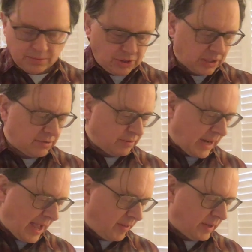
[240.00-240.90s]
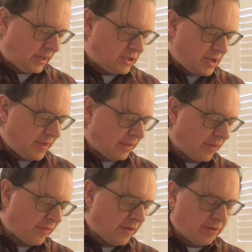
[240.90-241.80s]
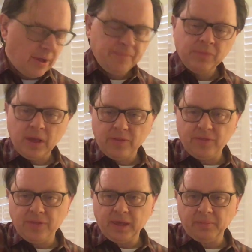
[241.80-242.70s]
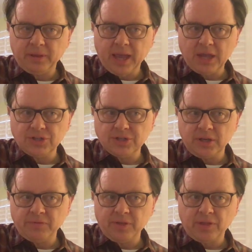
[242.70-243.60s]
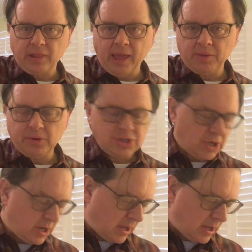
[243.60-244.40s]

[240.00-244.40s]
objective reality. And she thinks that the implications of this language